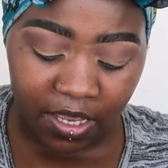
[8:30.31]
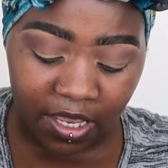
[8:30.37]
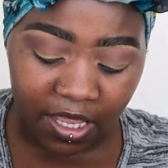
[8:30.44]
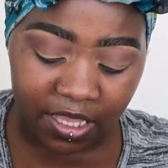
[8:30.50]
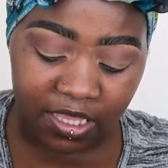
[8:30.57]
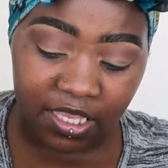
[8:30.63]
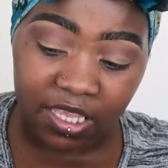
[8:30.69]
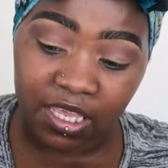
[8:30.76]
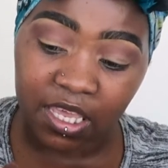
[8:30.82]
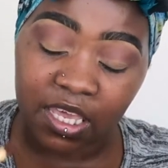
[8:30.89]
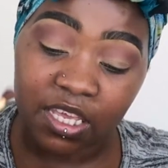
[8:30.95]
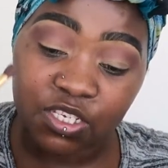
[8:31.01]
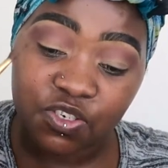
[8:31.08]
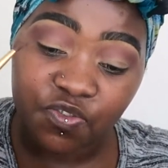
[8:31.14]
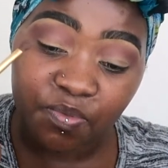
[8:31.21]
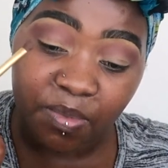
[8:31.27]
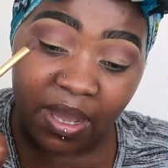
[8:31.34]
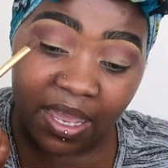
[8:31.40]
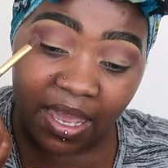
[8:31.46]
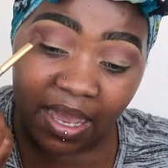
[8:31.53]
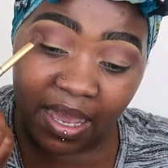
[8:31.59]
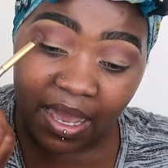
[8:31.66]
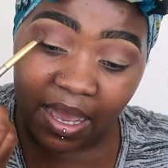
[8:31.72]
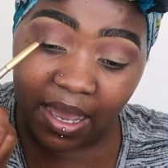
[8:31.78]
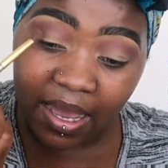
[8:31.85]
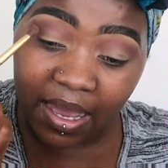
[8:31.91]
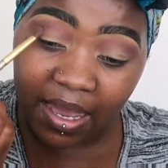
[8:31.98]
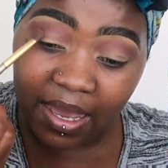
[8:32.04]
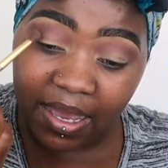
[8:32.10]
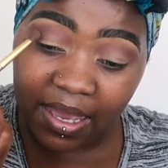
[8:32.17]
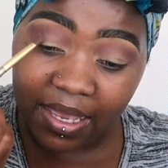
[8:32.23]
at the edge of my
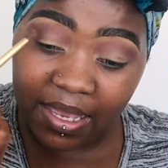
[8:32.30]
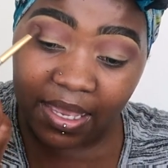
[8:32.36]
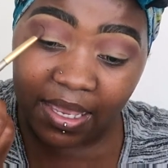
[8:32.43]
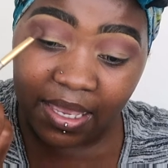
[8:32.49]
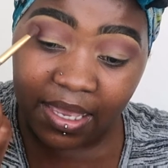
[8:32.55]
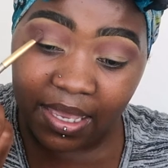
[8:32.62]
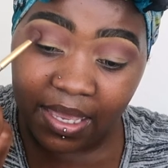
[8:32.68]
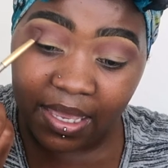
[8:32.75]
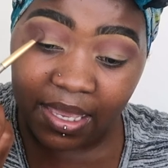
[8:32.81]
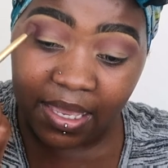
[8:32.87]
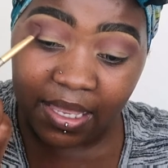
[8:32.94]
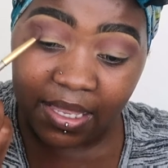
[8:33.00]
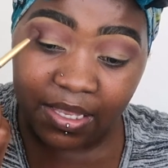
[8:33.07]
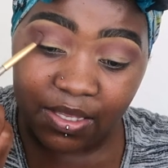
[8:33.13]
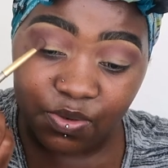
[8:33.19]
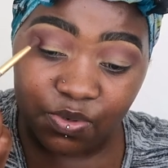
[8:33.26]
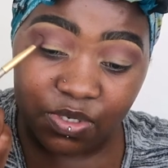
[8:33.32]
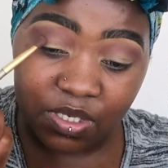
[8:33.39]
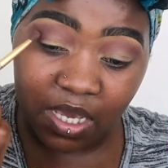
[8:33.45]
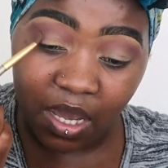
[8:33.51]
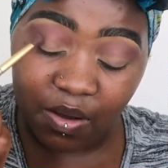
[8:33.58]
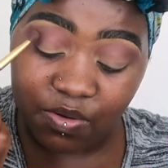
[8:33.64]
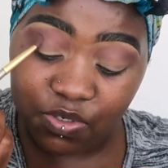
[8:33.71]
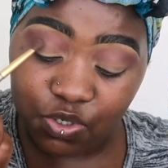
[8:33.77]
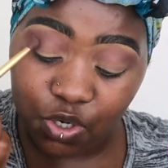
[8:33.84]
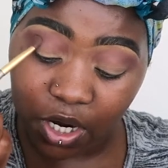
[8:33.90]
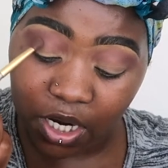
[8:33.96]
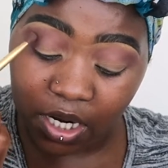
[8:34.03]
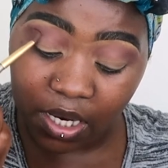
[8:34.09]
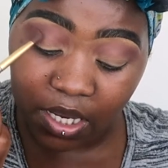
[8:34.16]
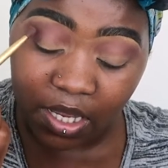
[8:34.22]
eye to see how
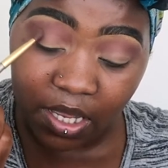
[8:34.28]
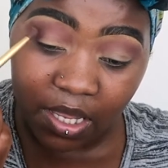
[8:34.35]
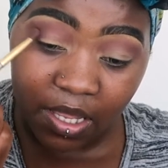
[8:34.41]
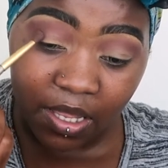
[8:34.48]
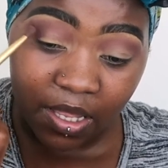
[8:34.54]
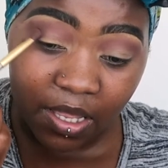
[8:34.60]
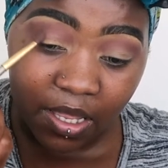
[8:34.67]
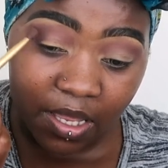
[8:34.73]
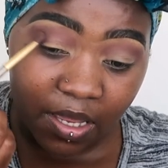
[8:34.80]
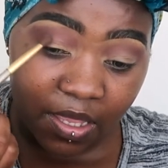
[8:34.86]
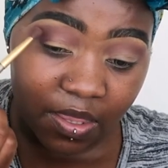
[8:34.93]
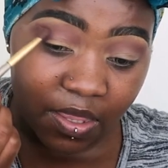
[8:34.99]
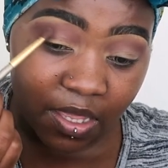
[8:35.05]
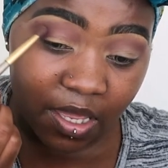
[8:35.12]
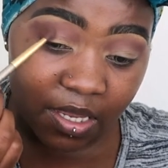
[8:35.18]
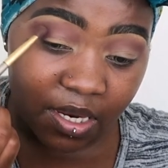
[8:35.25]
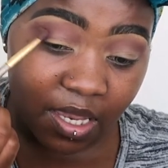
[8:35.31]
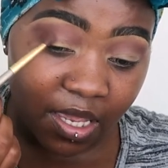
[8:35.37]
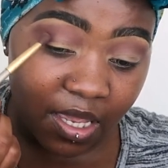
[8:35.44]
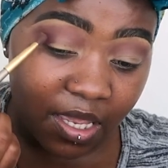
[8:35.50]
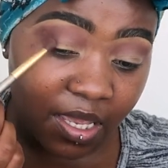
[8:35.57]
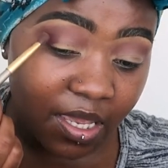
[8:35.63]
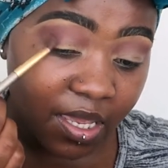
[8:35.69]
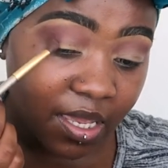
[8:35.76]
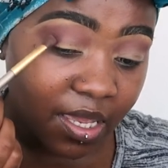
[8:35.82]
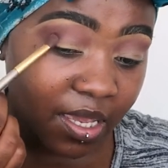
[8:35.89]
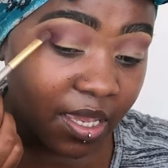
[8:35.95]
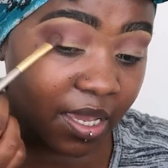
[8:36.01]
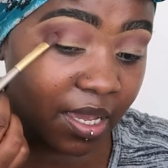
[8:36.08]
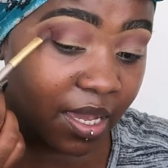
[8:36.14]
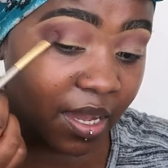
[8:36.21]
dark that
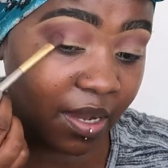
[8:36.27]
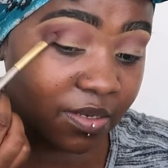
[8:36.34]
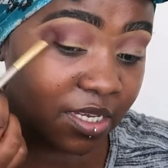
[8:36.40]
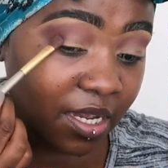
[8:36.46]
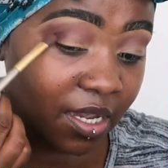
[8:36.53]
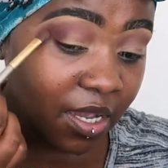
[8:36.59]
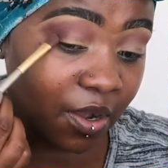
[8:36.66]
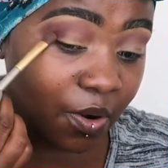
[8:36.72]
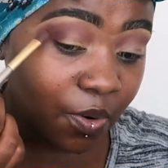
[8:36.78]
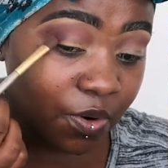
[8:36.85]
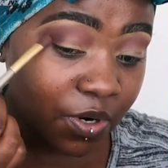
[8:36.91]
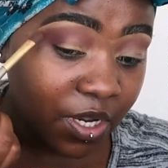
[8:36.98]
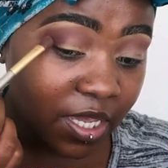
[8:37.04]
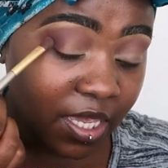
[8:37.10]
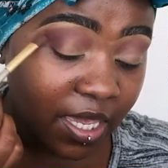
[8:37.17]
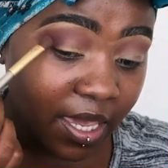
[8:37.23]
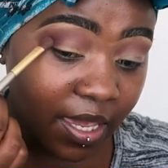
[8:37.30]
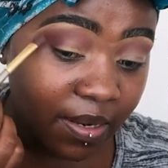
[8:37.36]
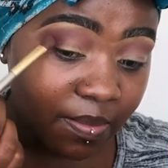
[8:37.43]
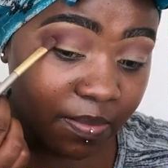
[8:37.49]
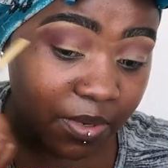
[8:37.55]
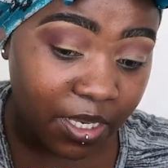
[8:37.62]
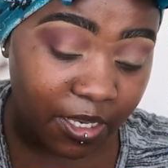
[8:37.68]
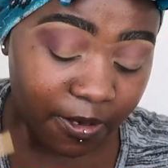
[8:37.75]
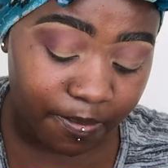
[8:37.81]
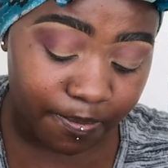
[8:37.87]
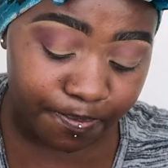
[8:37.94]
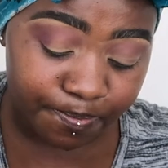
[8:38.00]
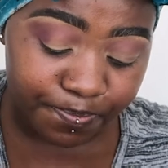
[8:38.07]
outer corner can be.